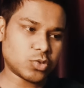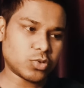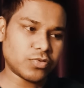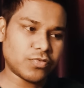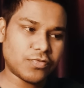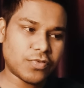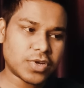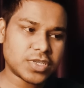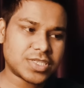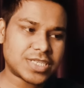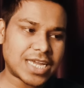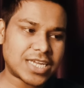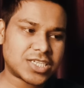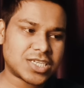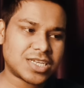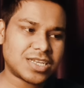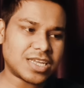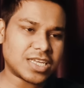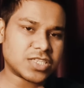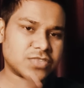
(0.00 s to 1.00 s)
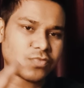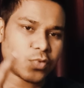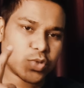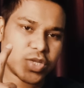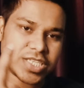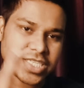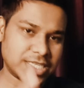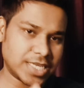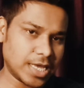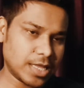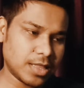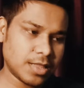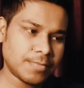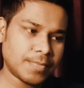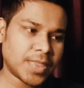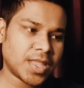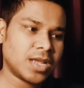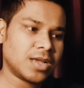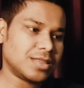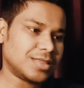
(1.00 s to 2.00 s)
So the first section is for the skill,
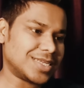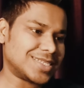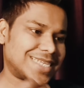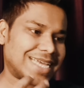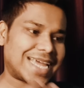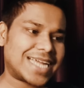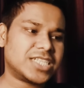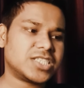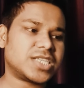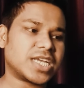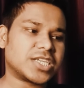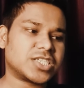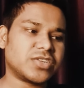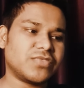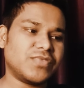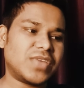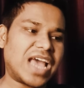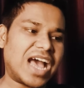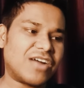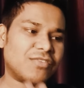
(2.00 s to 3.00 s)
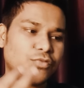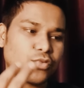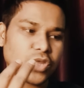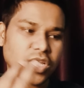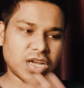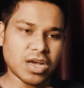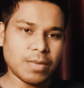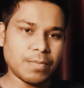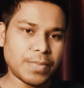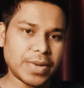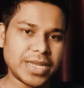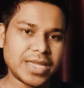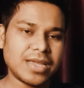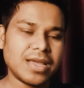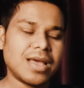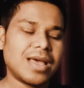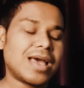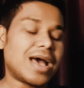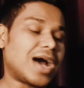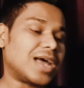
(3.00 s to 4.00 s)
the second section we have for the company,
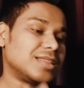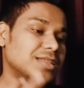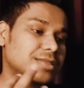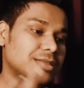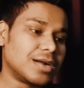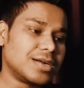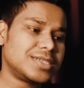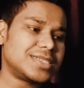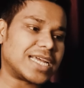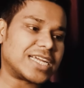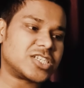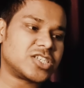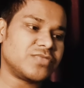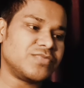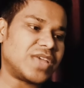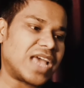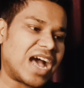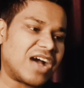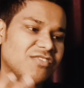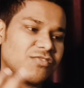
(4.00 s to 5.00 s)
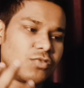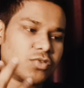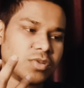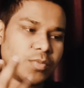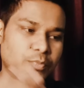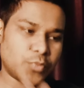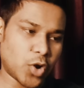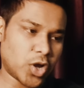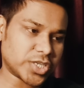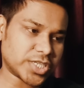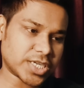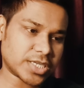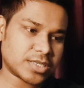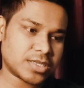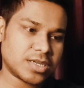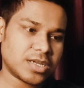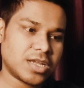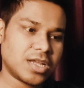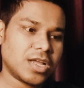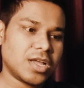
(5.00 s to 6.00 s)
and the third section we have for the project.